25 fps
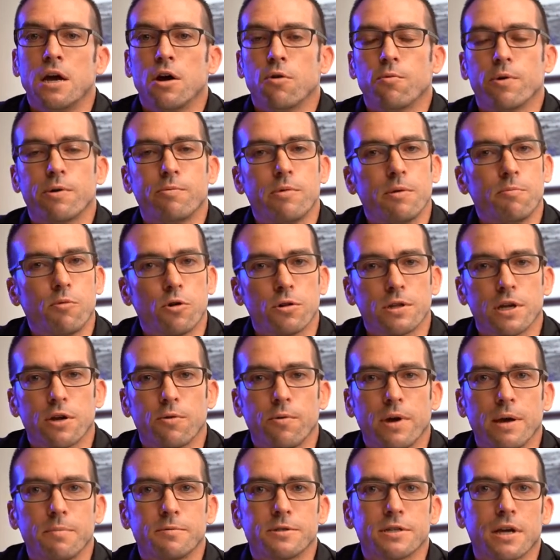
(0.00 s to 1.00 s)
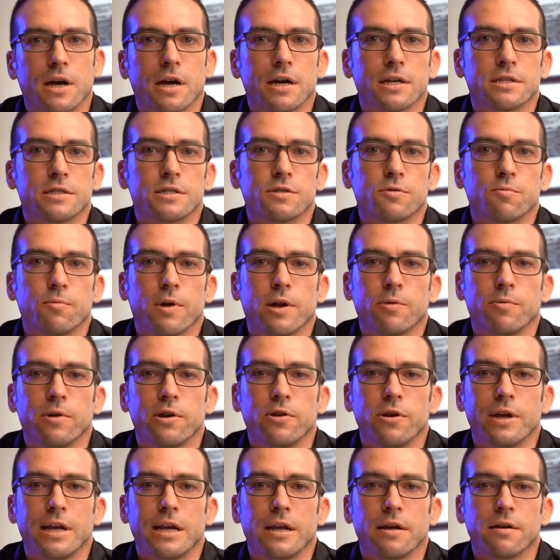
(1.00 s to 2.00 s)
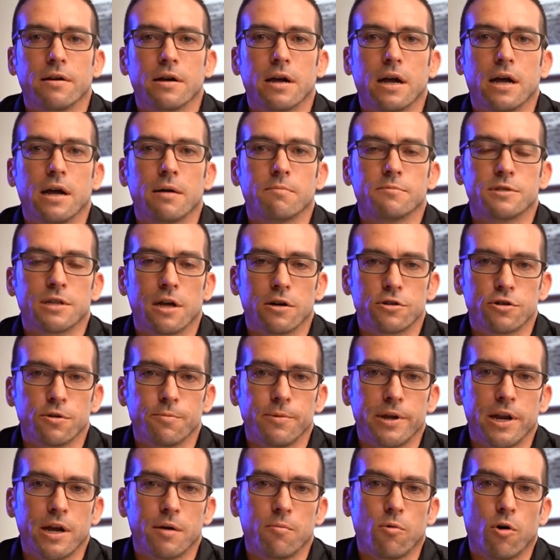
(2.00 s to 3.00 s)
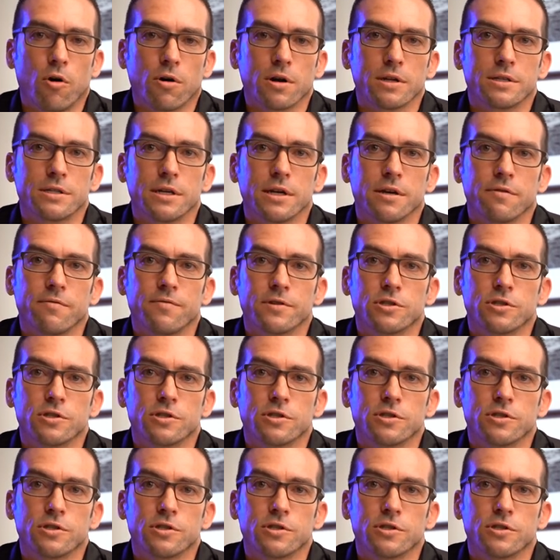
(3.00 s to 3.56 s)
When we're building websites, when we're doing social media marketing,